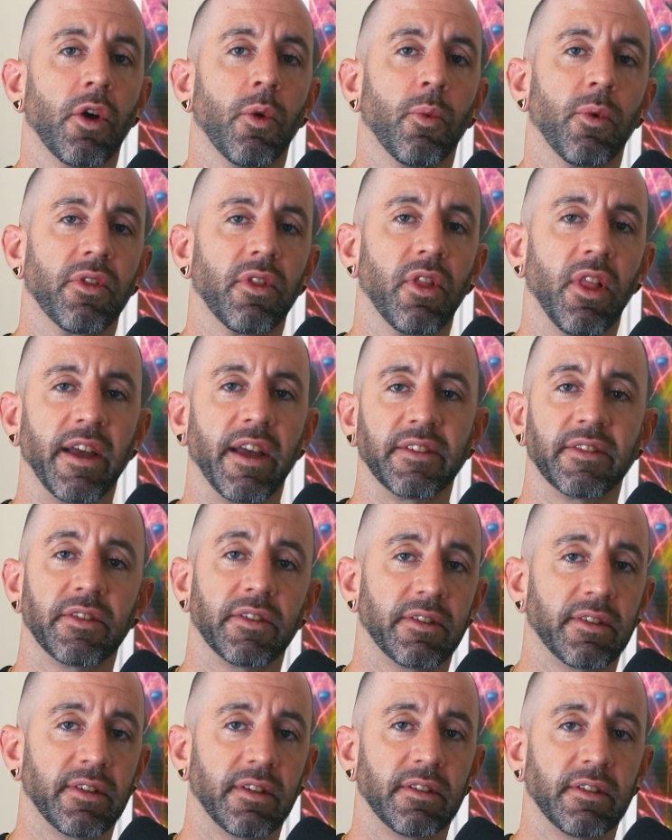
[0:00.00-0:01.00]
with
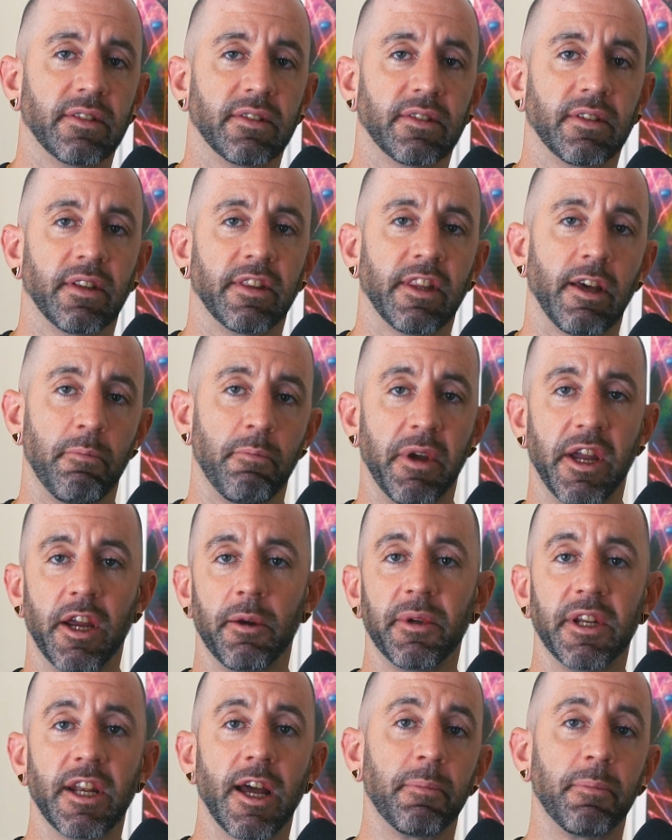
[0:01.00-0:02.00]
licenses that may or
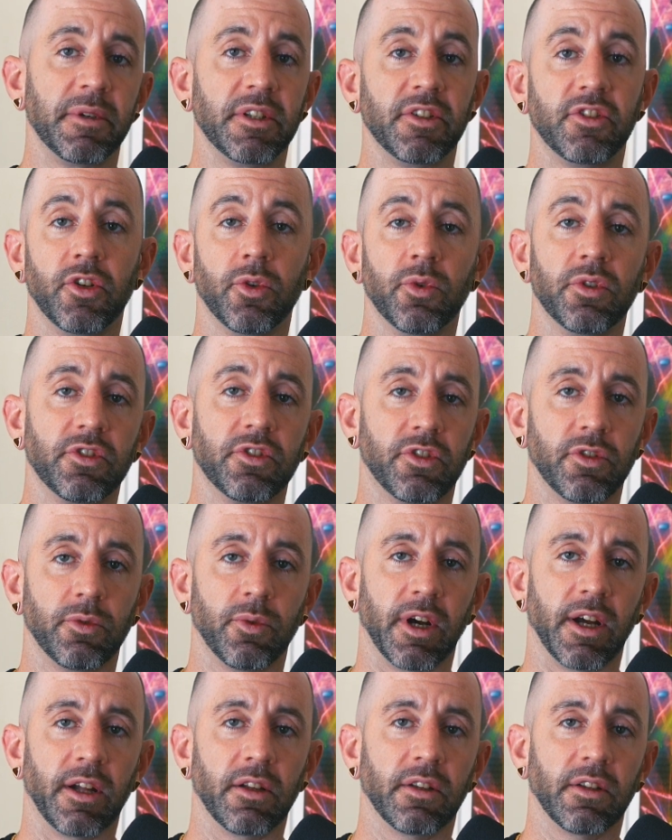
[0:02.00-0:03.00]
may not be doing too
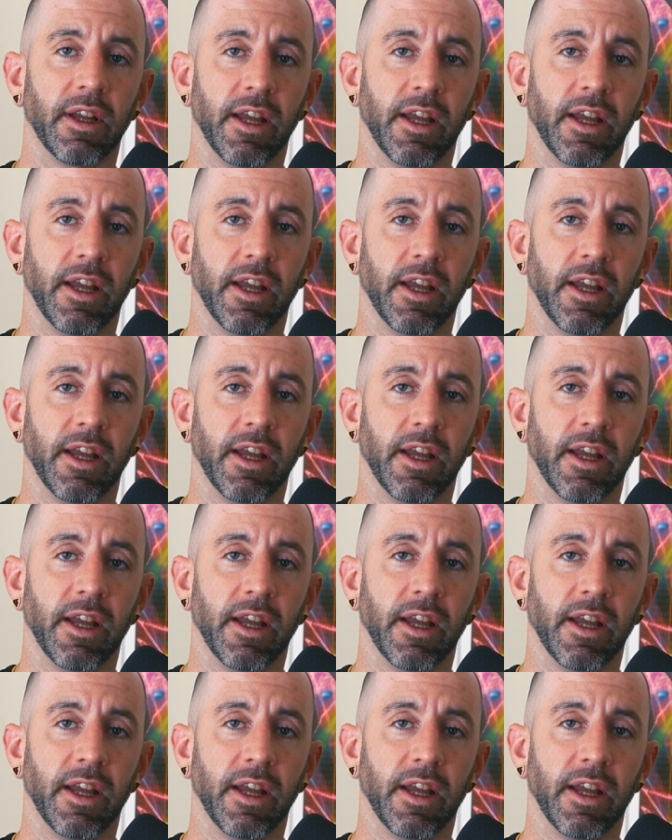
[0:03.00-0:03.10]
well.